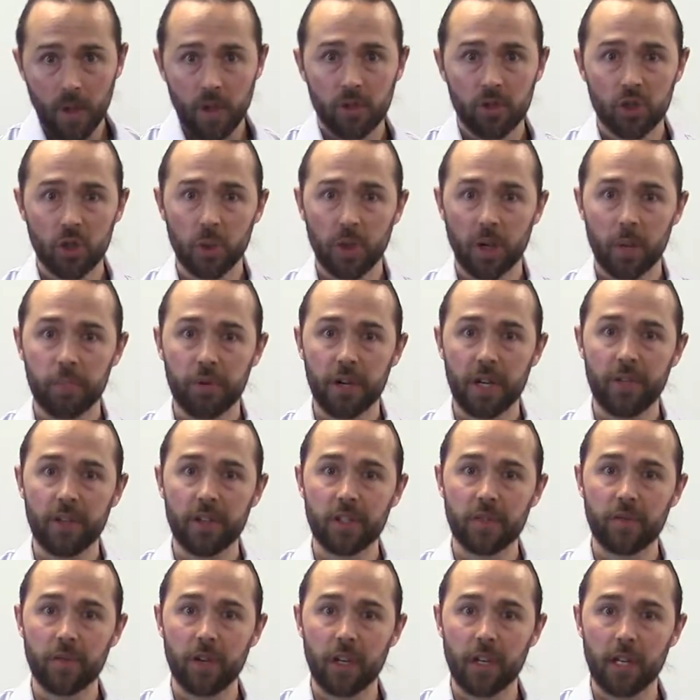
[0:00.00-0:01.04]
So in a
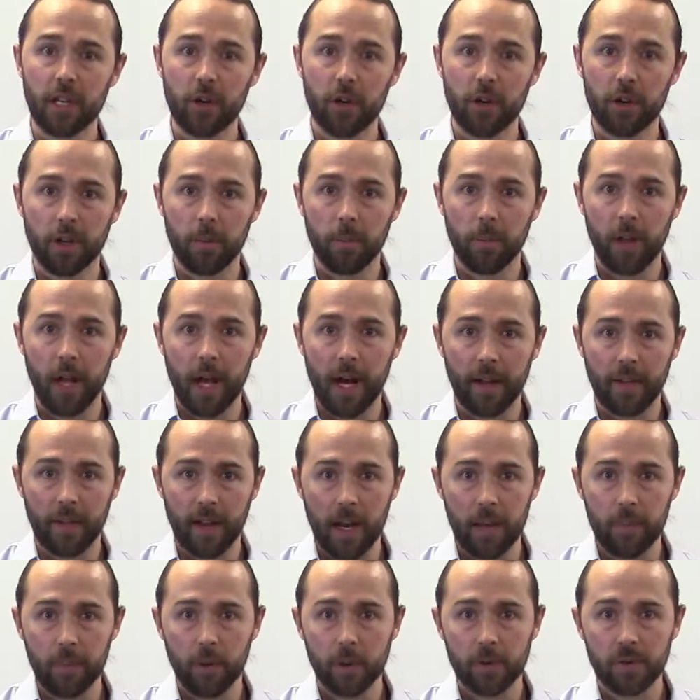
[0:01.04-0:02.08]
previous video and a blog that
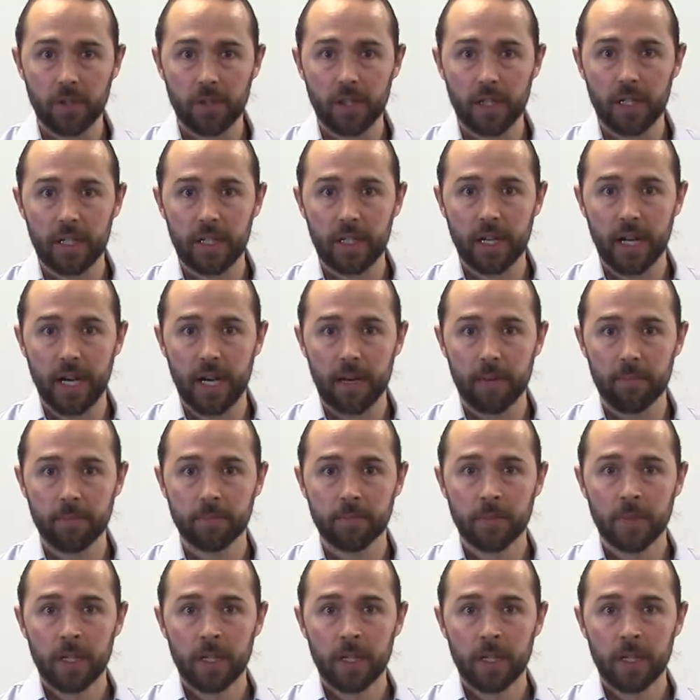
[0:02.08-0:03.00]
I posted, and